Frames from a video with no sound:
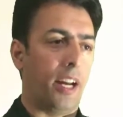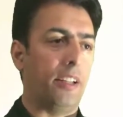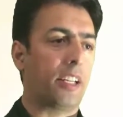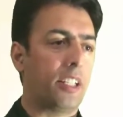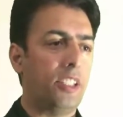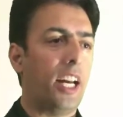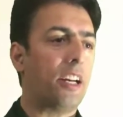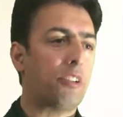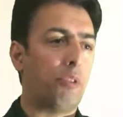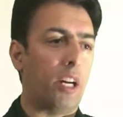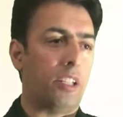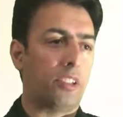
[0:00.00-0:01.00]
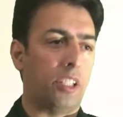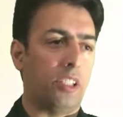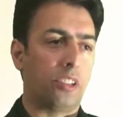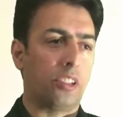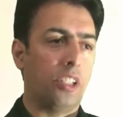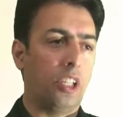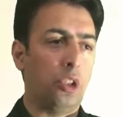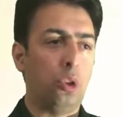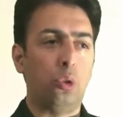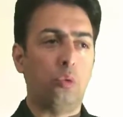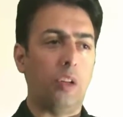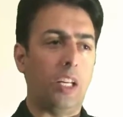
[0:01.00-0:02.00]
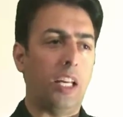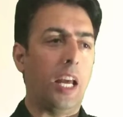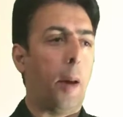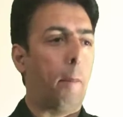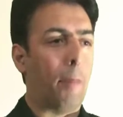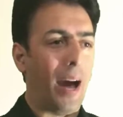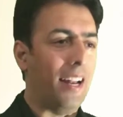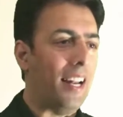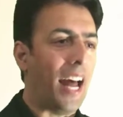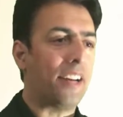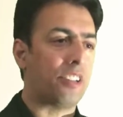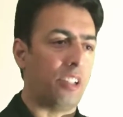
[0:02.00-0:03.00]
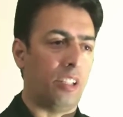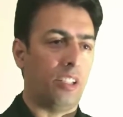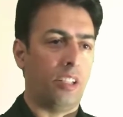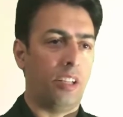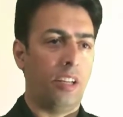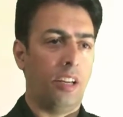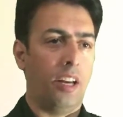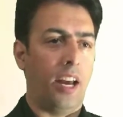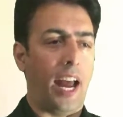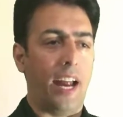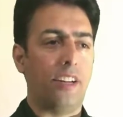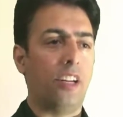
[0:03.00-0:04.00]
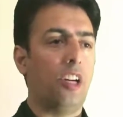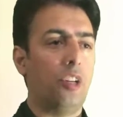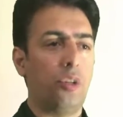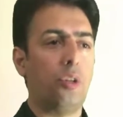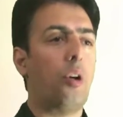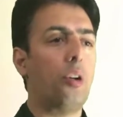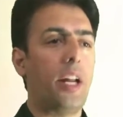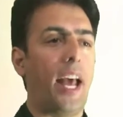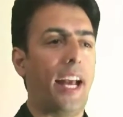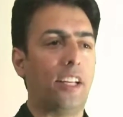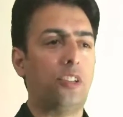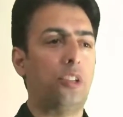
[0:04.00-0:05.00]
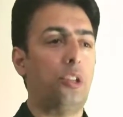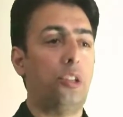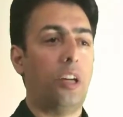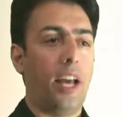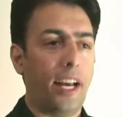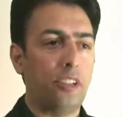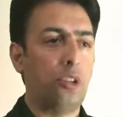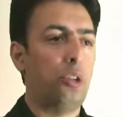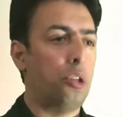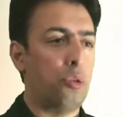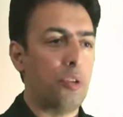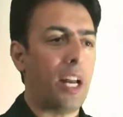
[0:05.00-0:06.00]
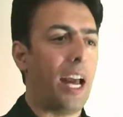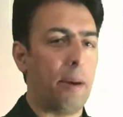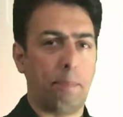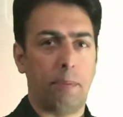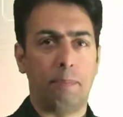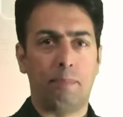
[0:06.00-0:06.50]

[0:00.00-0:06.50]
And the conjunctivitis is usually bilateral and non-exudative type.